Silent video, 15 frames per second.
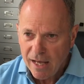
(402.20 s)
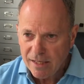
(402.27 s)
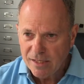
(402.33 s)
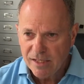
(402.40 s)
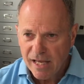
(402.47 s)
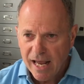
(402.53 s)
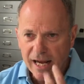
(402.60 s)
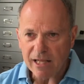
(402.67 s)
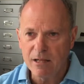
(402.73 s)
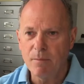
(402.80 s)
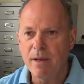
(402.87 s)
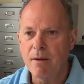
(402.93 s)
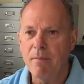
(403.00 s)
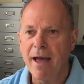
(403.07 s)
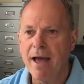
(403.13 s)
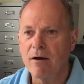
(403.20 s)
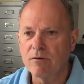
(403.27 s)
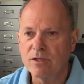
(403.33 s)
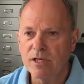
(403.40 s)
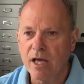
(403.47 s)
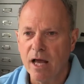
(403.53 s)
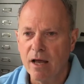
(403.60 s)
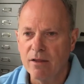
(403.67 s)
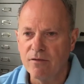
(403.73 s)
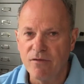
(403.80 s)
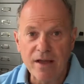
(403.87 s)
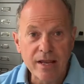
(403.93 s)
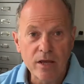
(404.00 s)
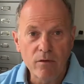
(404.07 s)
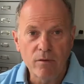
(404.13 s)
Say a little bit about the
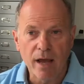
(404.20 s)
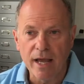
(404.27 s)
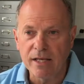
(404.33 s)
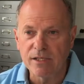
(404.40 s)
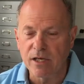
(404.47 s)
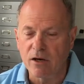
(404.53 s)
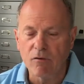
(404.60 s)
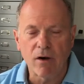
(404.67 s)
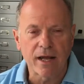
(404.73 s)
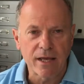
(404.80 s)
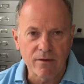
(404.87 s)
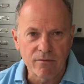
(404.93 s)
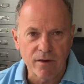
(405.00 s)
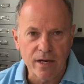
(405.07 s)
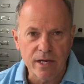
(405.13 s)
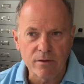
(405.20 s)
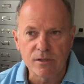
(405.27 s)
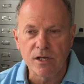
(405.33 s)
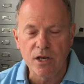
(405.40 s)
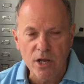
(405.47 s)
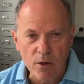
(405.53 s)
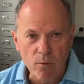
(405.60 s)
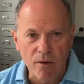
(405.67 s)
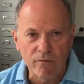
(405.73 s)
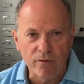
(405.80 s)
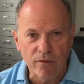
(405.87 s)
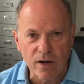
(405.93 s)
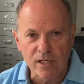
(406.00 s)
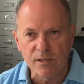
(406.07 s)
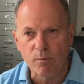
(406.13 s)
venue. It's a cracking venue. It's a new one
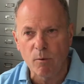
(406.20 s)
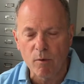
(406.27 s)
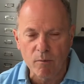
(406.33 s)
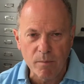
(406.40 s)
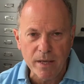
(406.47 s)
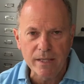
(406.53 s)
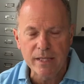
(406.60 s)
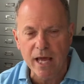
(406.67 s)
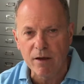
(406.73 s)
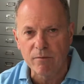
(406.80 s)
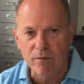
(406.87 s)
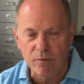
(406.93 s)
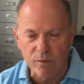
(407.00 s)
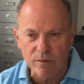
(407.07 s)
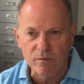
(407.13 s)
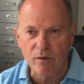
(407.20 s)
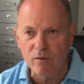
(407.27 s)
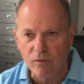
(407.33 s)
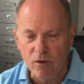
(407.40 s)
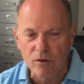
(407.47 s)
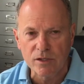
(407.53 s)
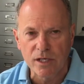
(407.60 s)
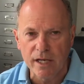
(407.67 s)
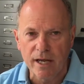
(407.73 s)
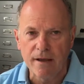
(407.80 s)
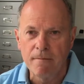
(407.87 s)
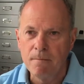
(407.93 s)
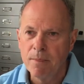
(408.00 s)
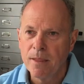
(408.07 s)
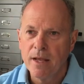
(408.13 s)
for us, but we've been there, we've looked at
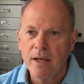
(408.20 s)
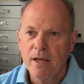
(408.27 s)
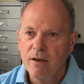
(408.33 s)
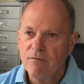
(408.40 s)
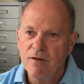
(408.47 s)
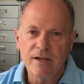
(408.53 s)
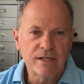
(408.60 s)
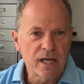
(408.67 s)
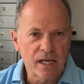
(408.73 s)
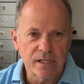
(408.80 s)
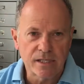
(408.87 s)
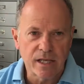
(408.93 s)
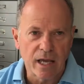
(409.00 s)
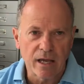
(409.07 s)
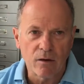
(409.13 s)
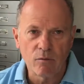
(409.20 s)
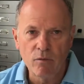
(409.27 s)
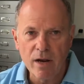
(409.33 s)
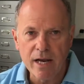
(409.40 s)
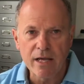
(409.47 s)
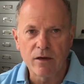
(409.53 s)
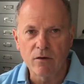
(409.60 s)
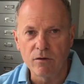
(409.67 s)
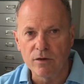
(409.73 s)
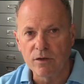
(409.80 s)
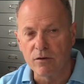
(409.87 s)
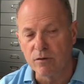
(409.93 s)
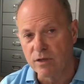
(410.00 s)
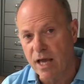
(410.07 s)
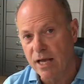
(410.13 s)
it. Fantastic, really
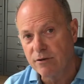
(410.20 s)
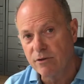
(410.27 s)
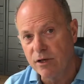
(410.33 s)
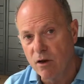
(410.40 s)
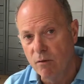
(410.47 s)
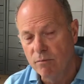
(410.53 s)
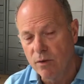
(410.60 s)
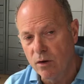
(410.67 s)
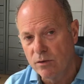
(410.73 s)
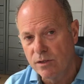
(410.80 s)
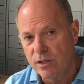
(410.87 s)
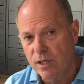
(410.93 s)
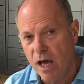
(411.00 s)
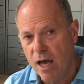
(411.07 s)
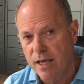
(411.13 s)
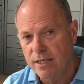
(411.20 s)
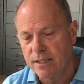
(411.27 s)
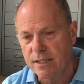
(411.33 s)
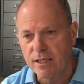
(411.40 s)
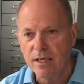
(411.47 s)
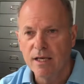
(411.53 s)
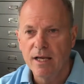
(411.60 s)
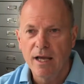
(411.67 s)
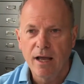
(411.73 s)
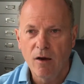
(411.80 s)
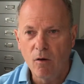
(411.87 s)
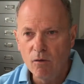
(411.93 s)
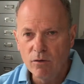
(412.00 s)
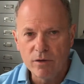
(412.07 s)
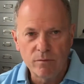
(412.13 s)
good catering on site.
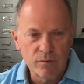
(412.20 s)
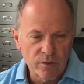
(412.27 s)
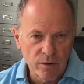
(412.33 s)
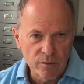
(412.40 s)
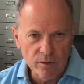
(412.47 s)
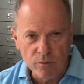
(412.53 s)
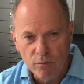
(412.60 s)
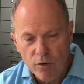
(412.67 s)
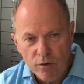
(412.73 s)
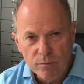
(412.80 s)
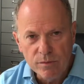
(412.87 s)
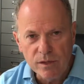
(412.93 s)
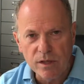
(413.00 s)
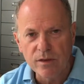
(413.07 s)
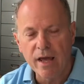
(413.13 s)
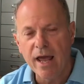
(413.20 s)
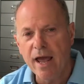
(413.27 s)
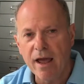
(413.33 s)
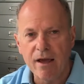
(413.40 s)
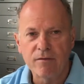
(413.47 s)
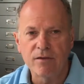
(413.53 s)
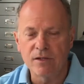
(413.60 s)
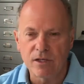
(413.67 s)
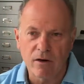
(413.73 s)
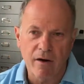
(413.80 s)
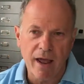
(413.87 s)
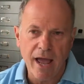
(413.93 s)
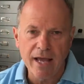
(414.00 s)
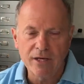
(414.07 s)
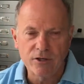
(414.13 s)
All the rooms are there. There's a
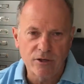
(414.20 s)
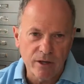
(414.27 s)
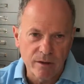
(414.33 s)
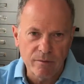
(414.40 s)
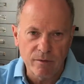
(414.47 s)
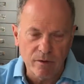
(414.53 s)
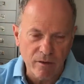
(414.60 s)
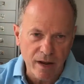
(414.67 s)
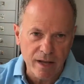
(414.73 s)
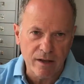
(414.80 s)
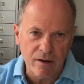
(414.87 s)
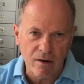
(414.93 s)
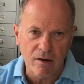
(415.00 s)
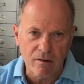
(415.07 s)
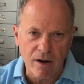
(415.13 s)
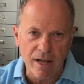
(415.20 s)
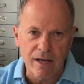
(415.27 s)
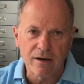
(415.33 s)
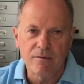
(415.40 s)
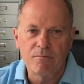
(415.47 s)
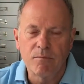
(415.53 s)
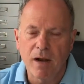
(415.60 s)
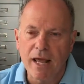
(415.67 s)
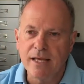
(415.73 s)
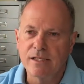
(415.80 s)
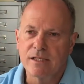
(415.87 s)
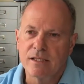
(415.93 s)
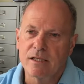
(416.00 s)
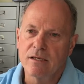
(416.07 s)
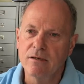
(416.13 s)
great atrium, a great kind of
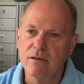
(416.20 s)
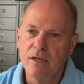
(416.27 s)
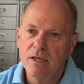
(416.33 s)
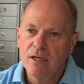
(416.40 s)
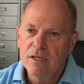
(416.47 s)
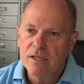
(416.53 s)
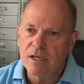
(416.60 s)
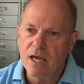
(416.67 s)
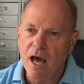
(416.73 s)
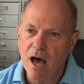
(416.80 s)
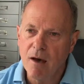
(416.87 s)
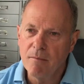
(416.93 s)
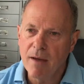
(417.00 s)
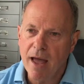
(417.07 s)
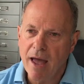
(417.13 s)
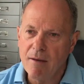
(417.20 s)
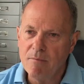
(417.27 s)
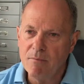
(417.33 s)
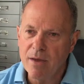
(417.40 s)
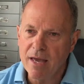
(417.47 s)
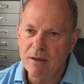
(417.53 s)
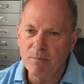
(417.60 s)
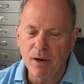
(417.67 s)
place to come and be.